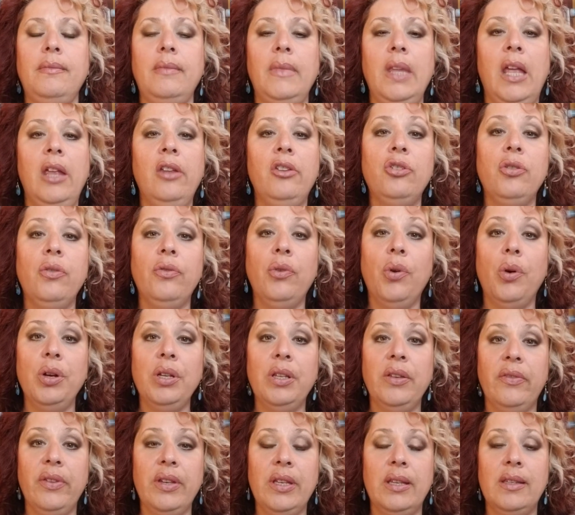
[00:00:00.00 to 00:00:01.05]
And so, of
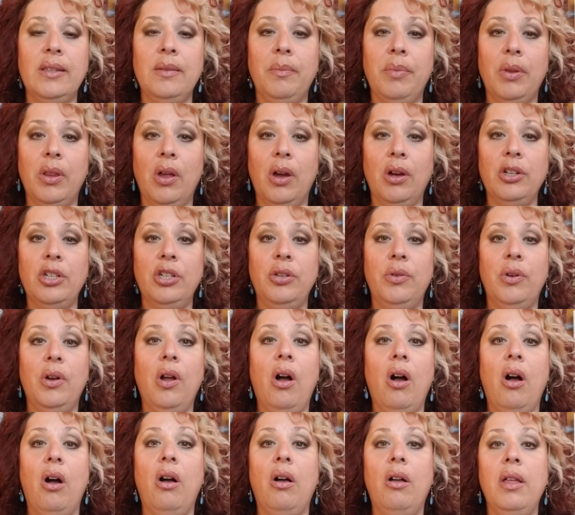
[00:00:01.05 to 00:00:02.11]
course, if it doesn't belong to you at
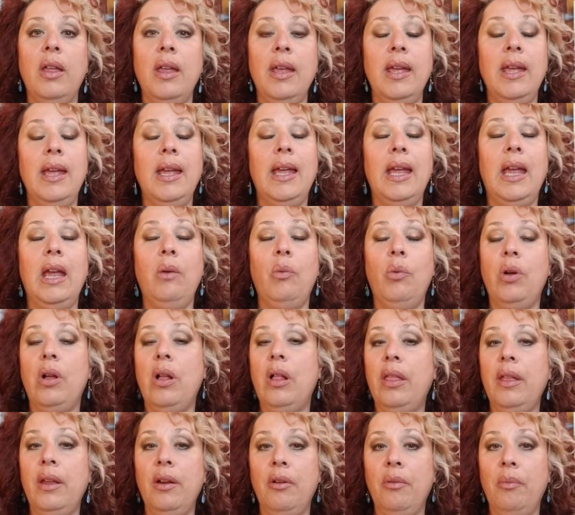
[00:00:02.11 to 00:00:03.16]
all, it will
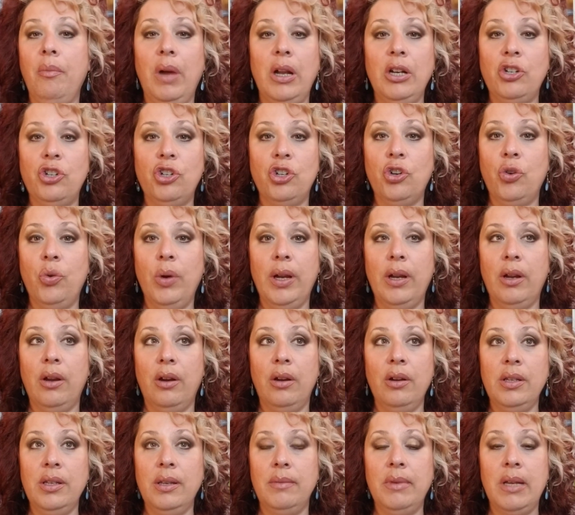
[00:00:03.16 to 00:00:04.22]
clear much
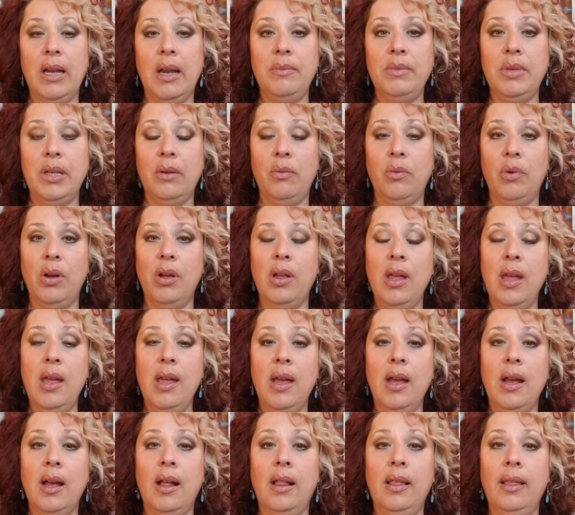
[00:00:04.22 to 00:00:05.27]
quicker. Sometimes it will
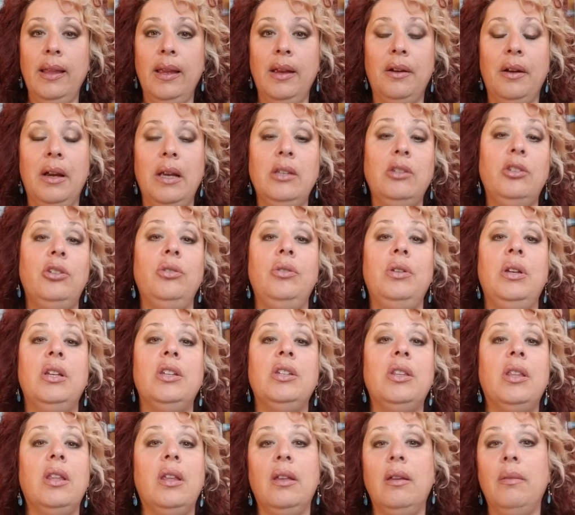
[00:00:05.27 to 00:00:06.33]
clear as soon
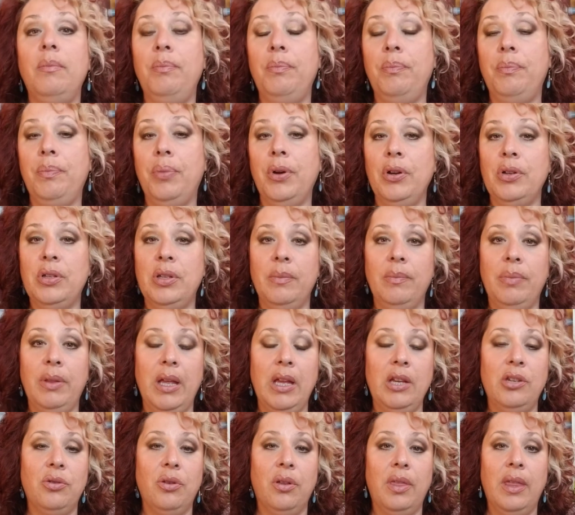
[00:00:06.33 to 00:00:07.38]
as the person,
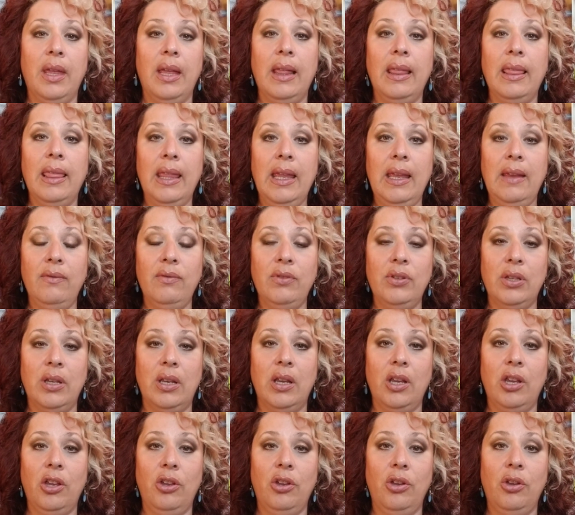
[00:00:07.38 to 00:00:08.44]
place, or thing leaves
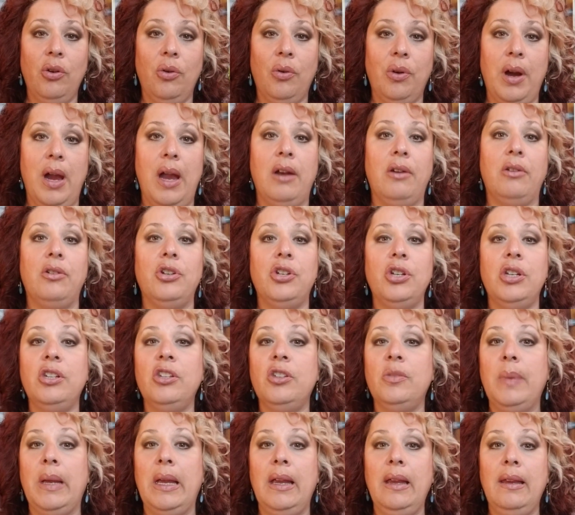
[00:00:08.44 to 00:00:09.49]
your energy
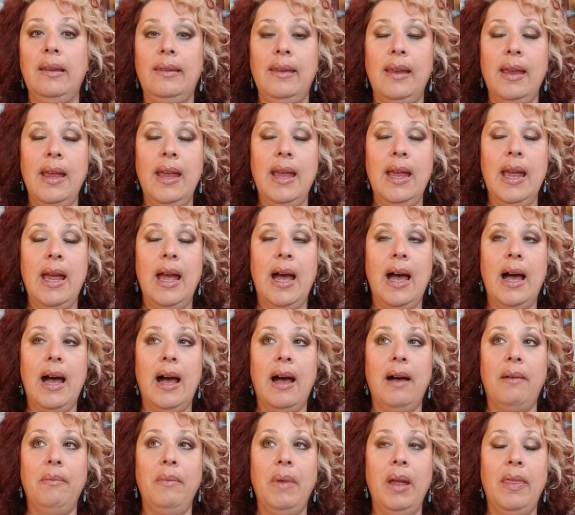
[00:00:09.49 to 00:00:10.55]
space.
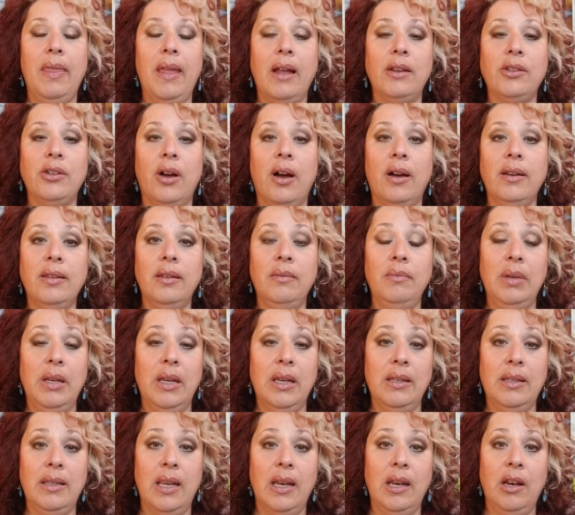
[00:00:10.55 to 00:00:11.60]
And that's awesome,
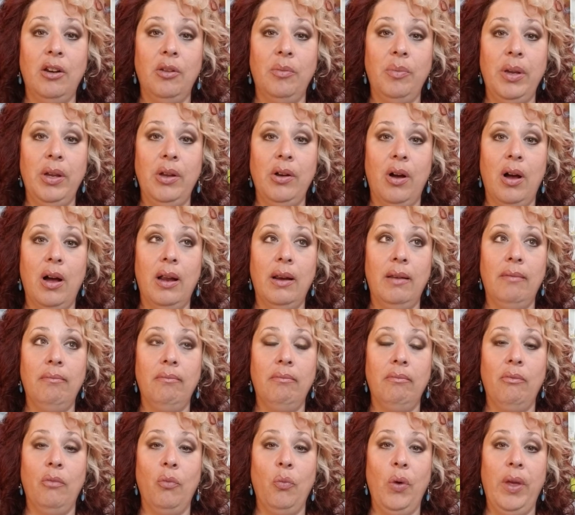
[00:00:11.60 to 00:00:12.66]
because then it'll be
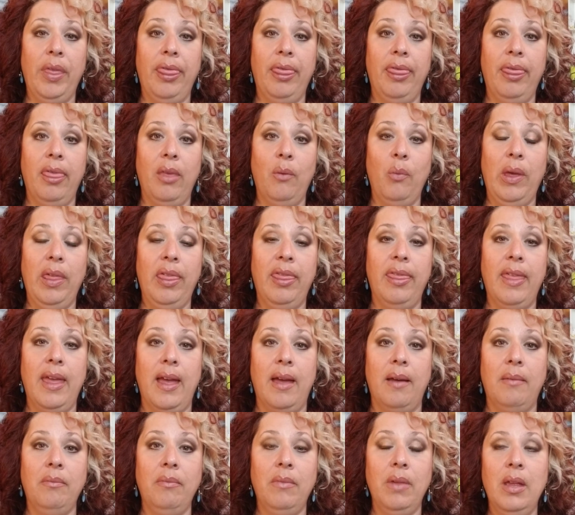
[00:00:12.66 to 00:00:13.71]
gone with
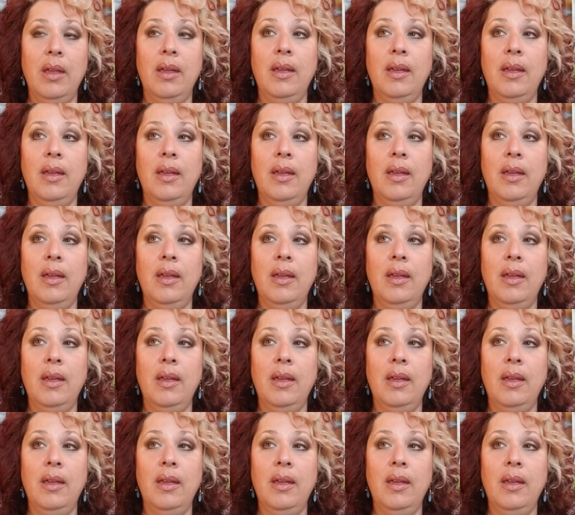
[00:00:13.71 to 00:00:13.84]
them.